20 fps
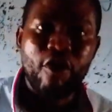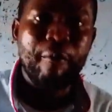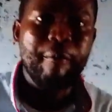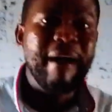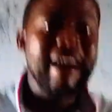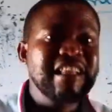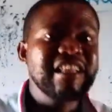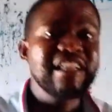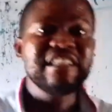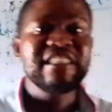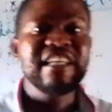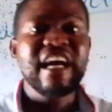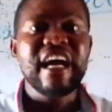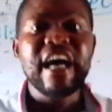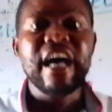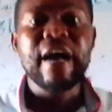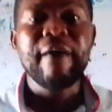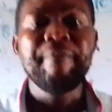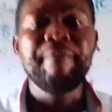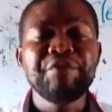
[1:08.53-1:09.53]
combined in
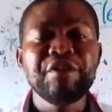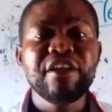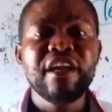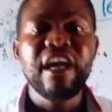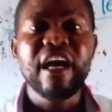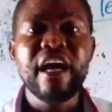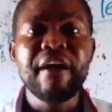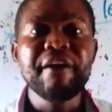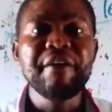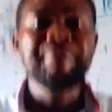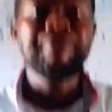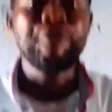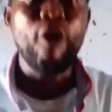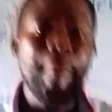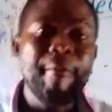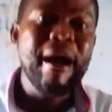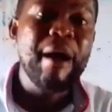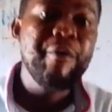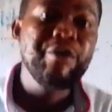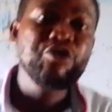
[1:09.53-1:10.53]
their
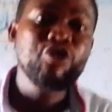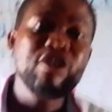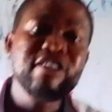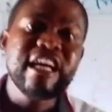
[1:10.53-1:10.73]
combined with